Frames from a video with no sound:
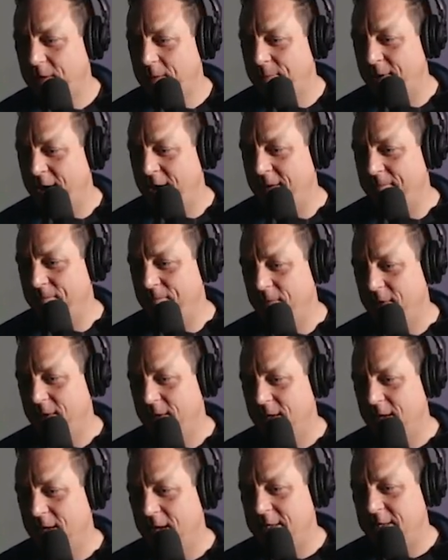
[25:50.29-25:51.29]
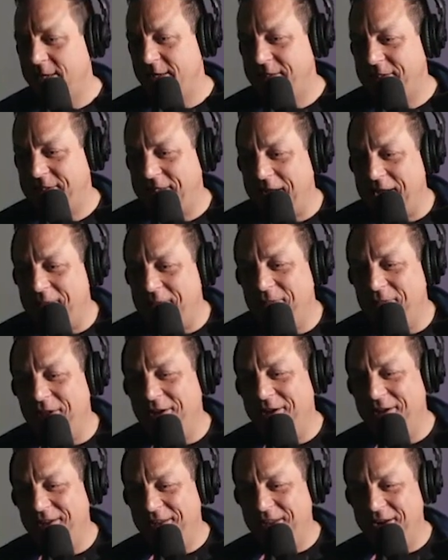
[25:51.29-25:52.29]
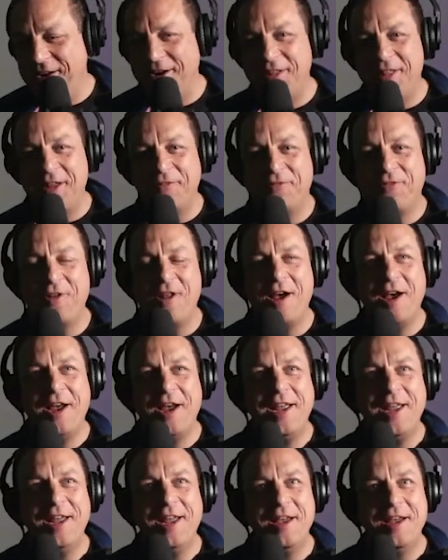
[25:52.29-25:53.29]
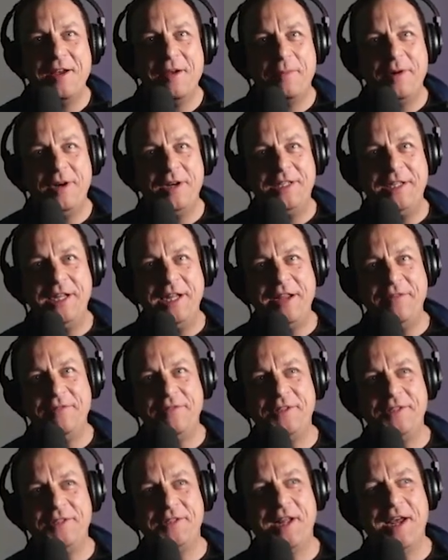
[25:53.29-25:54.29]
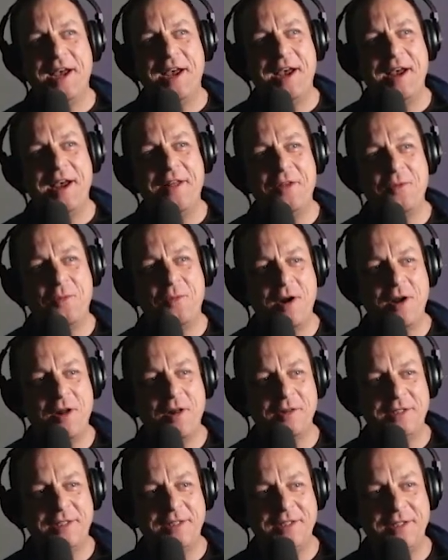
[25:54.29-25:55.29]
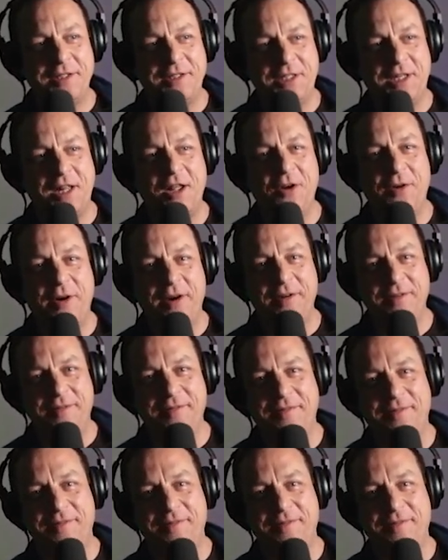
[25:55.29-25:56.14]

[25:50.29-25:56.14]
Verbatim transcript: but it does seem that, you know, a fly perceives the world slower,